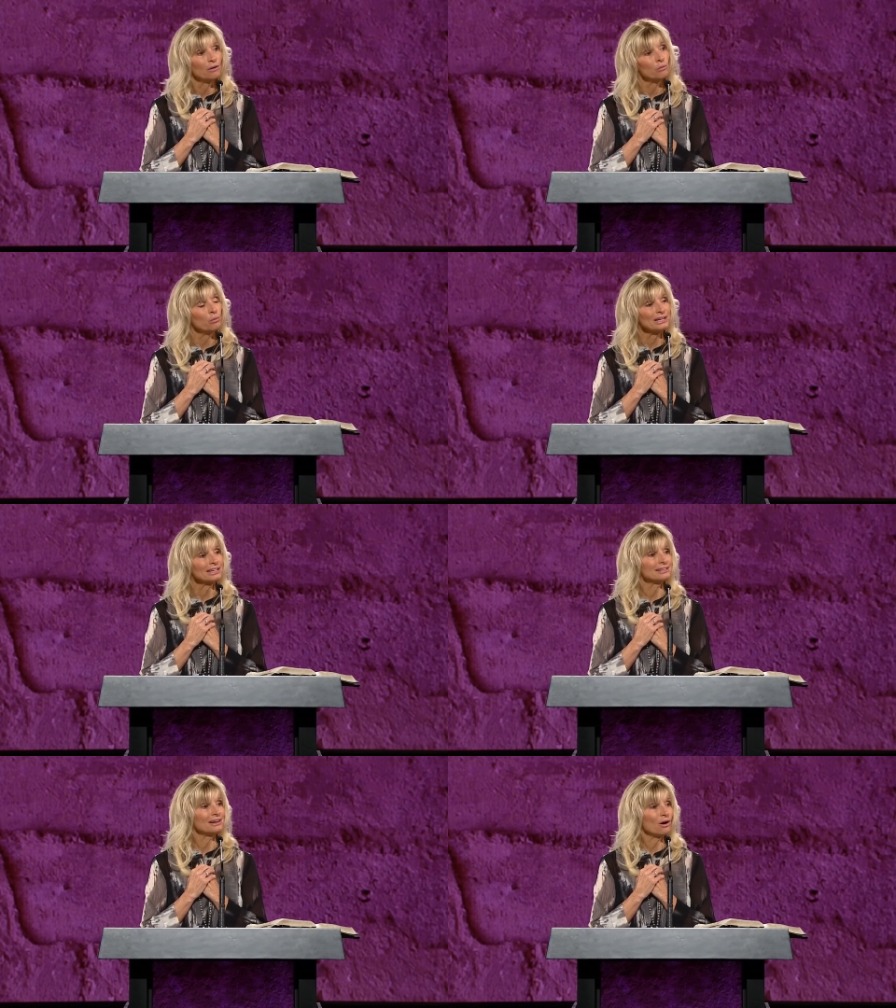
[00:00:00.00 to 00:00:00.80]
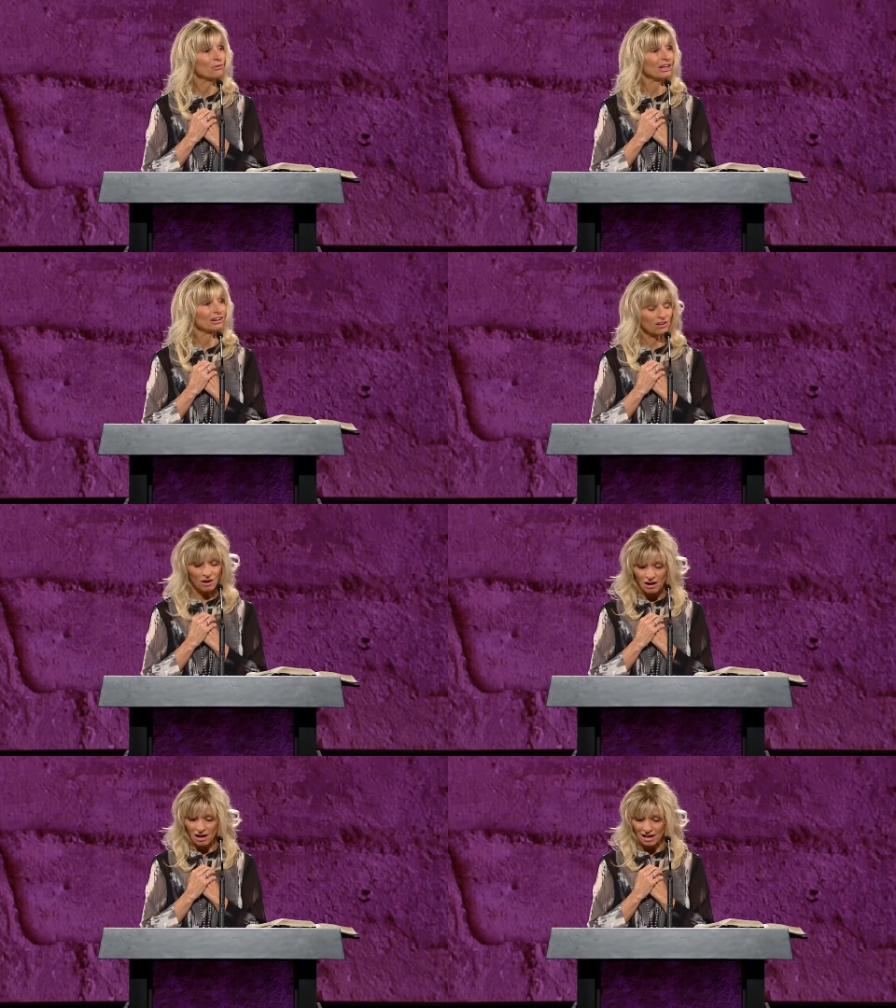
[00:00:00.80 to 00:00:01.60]
we can know that
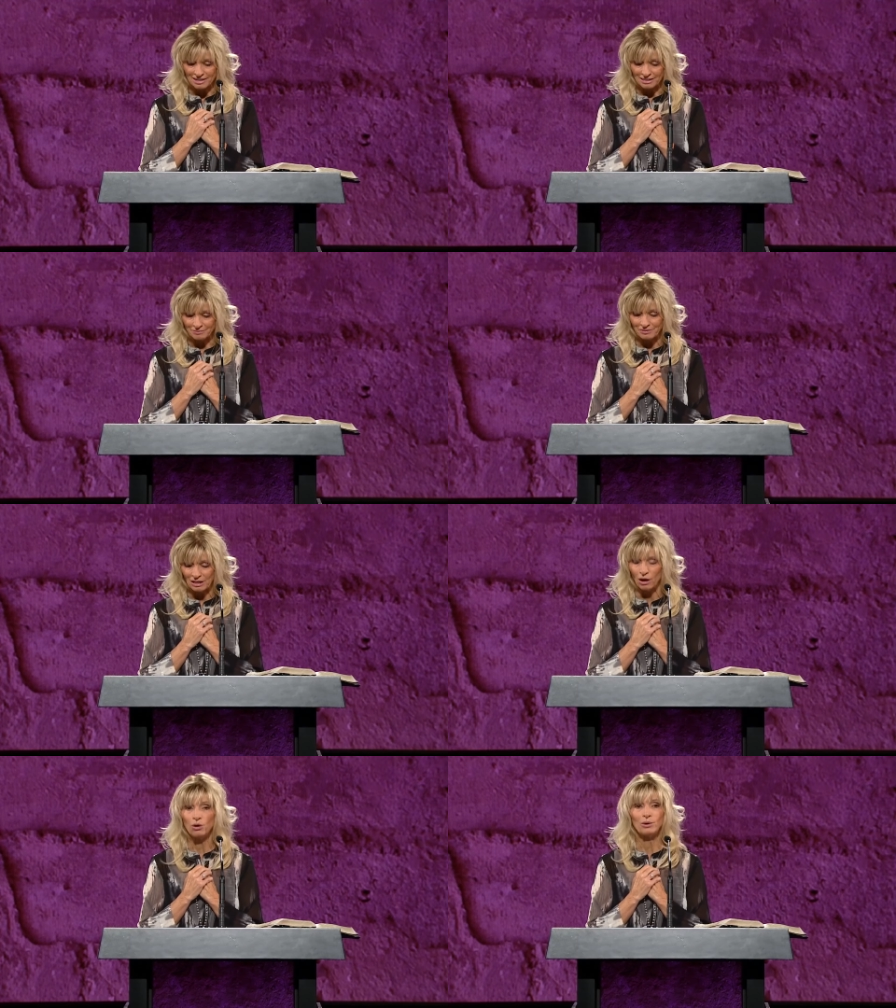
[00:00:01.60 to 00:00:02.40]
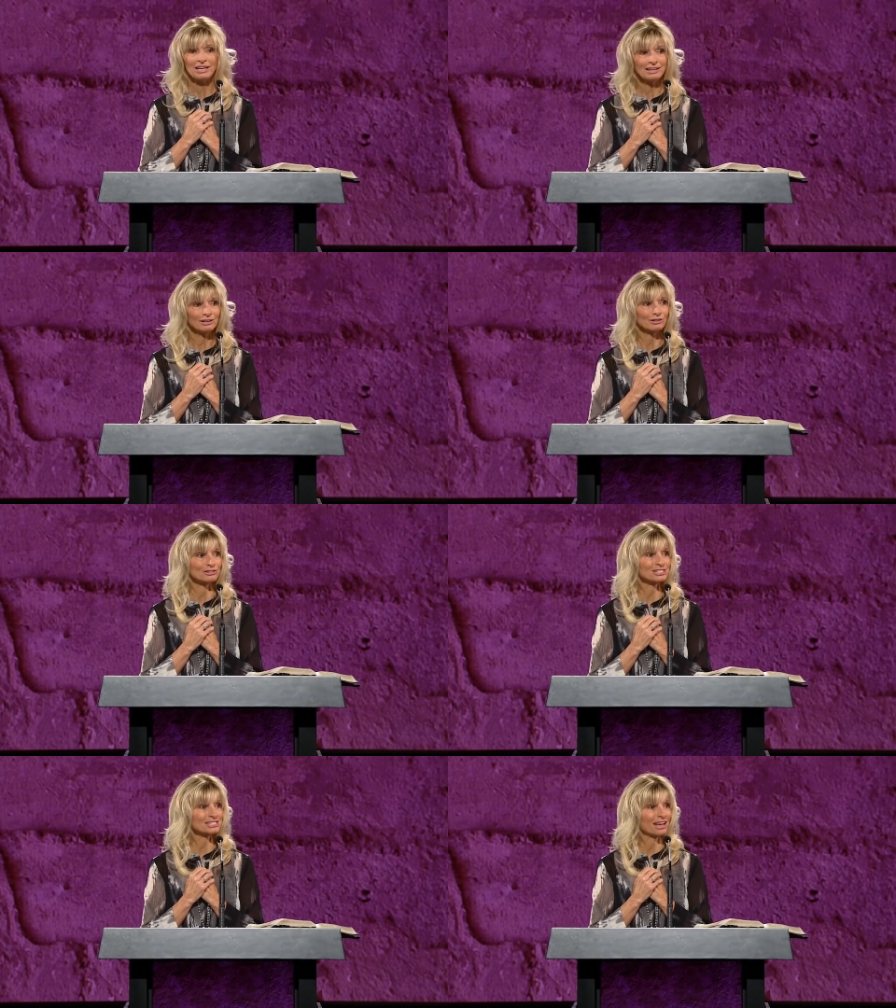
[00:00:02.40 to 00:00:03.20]
God, who
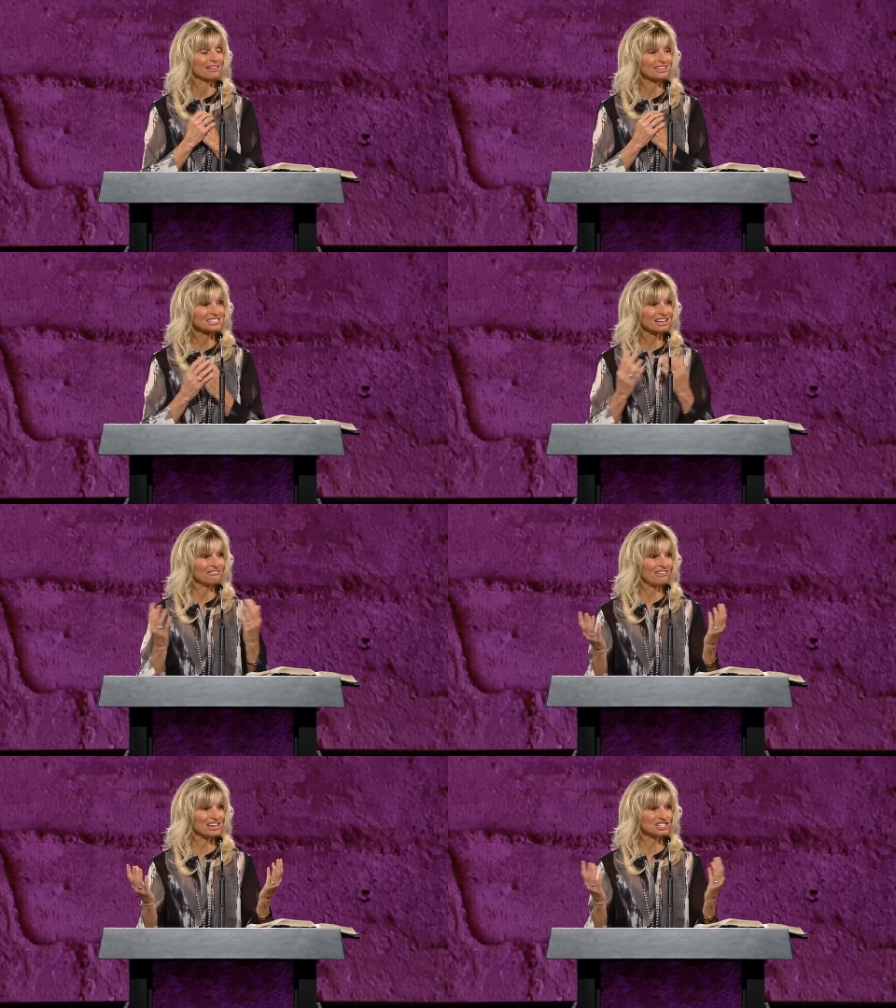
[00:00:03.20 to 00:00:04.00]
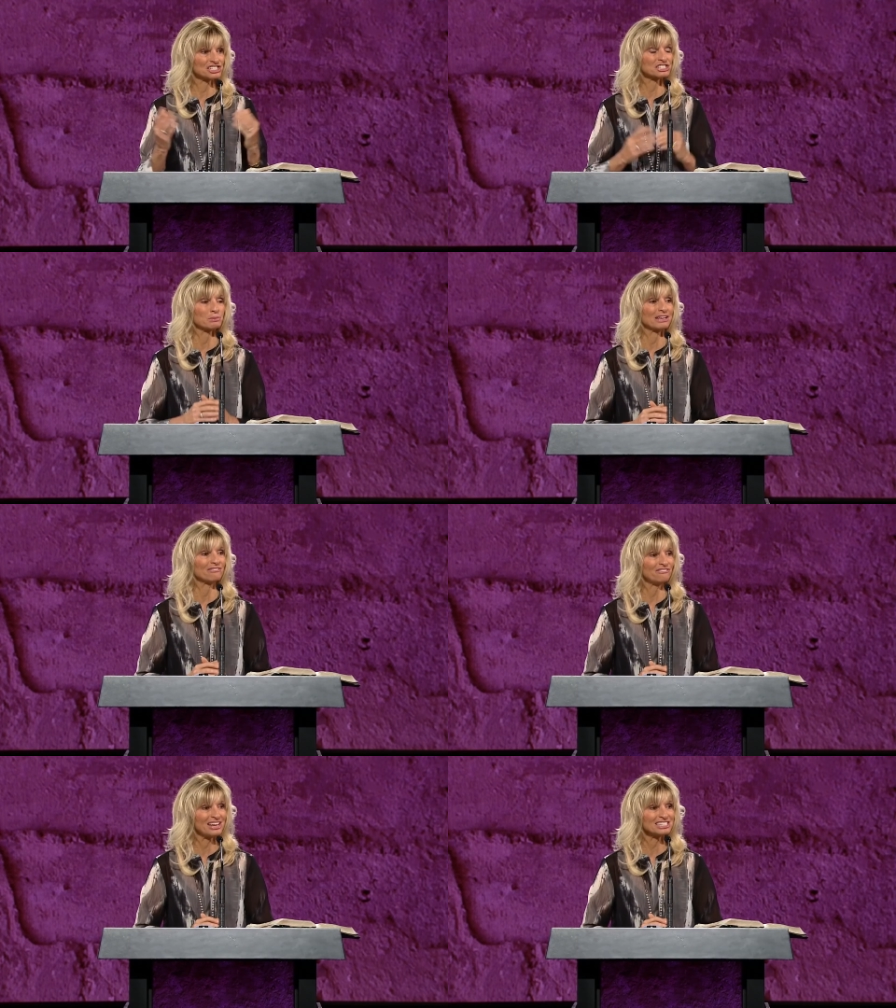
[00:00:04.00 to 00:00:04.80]
hears these confessions as we
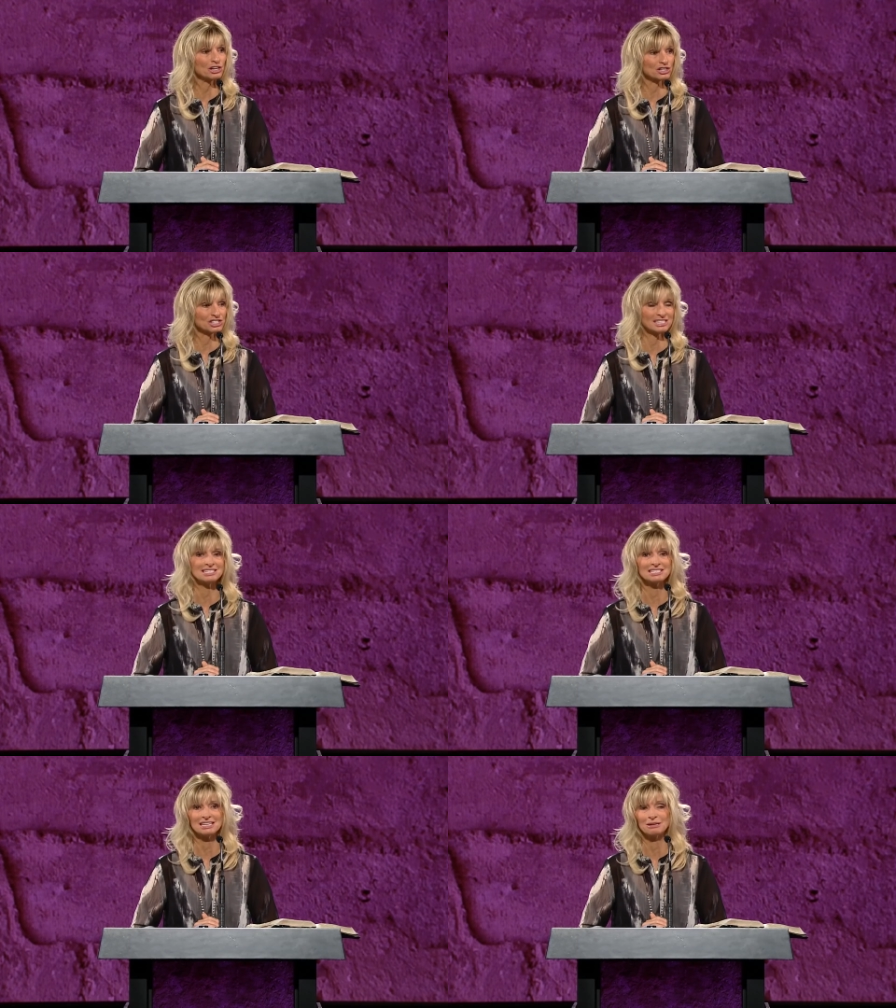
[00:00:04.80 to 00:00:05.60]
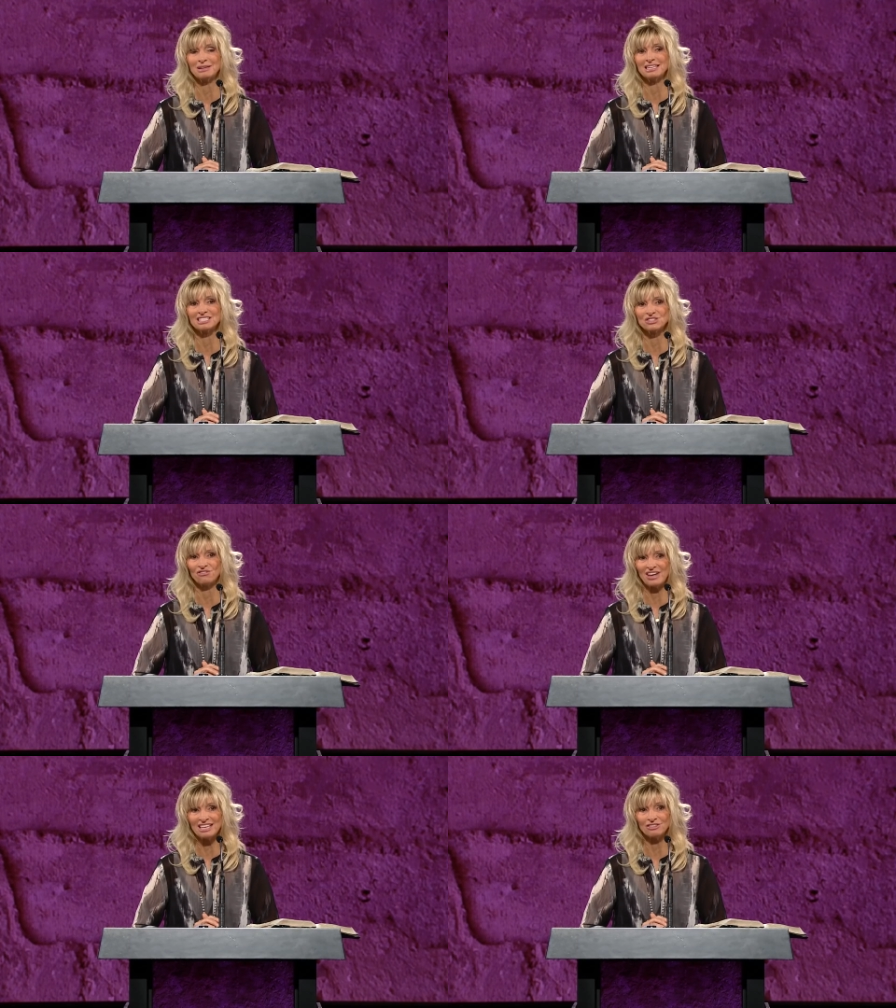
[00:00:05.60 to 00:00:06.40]
confess our sins to Him, He is
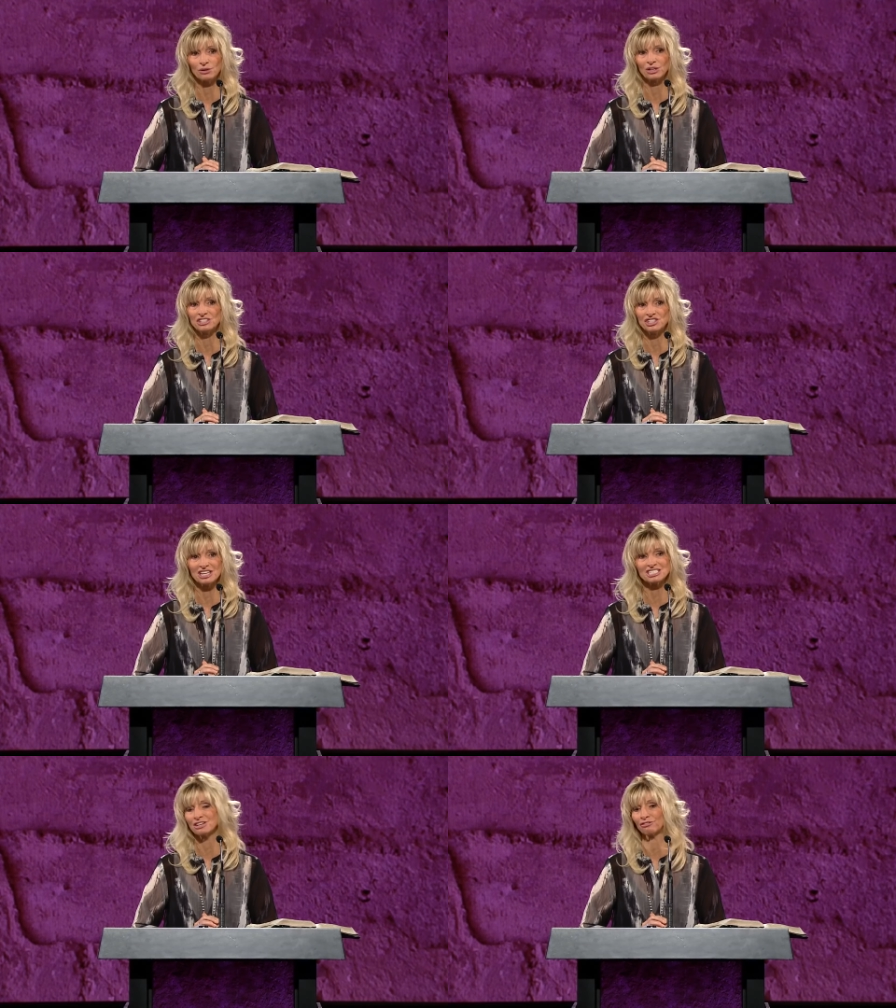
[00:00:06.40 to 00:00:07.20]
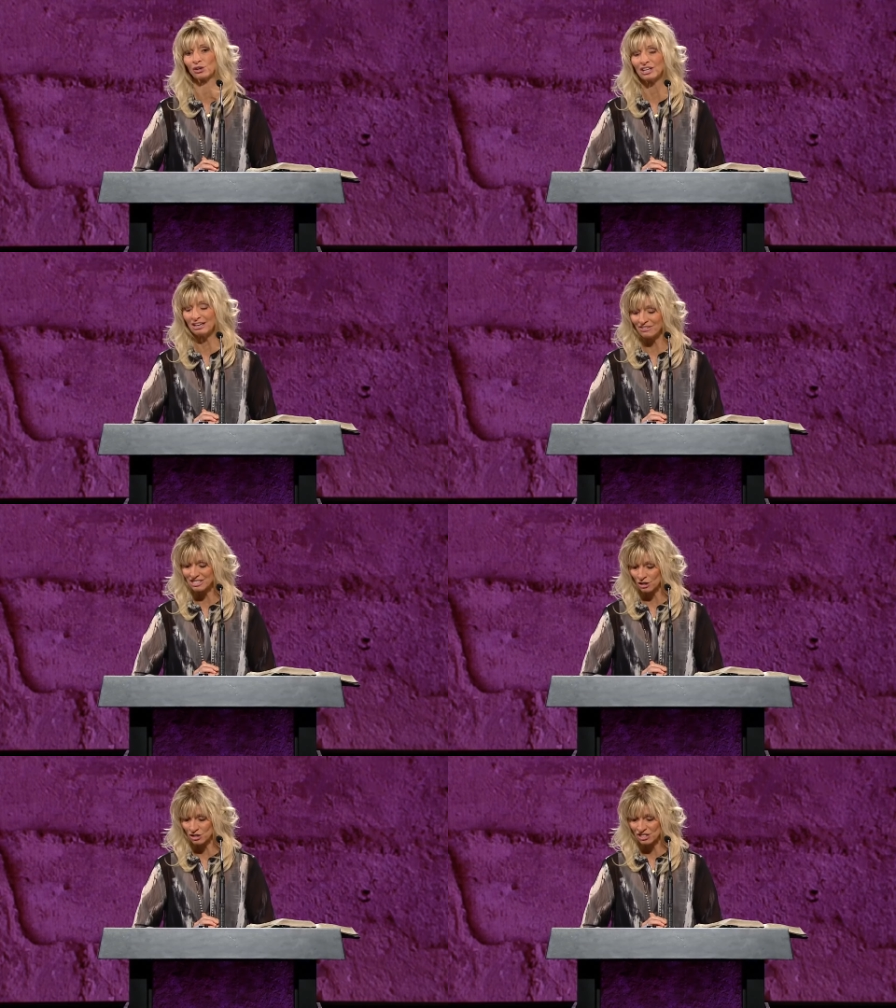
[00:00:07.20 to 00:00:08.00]
faithful and just to forgive us
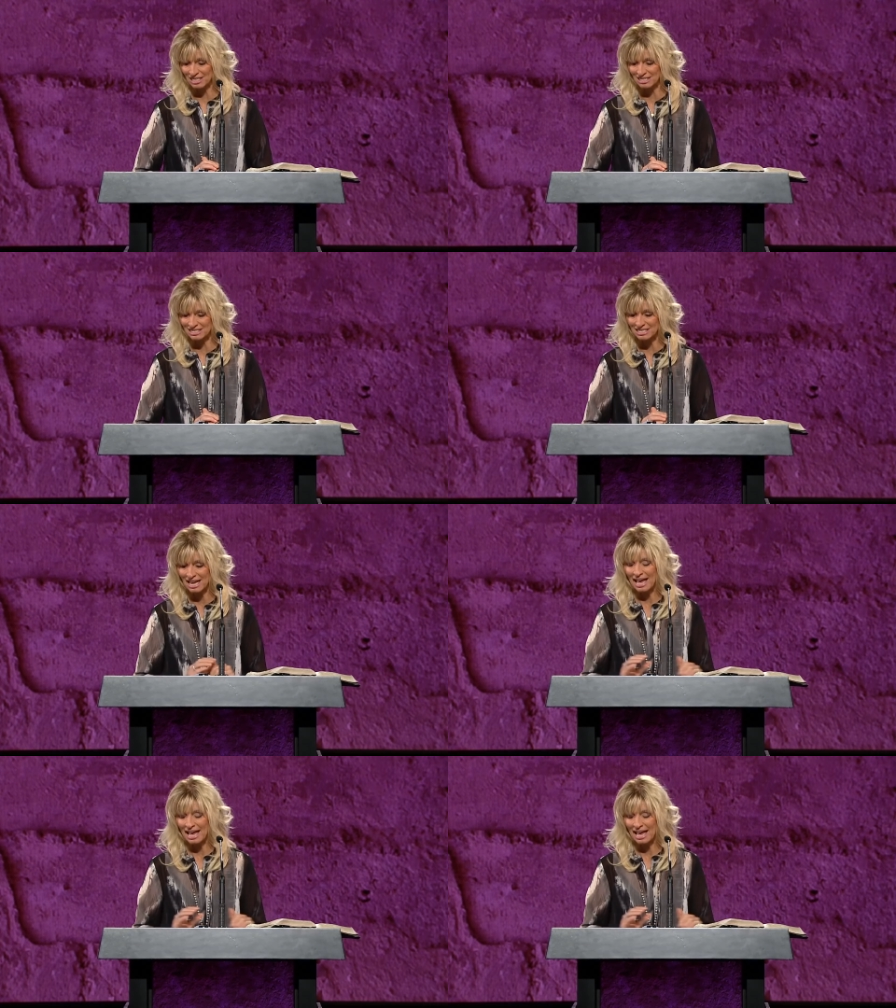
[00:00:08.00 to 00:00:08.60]
our sins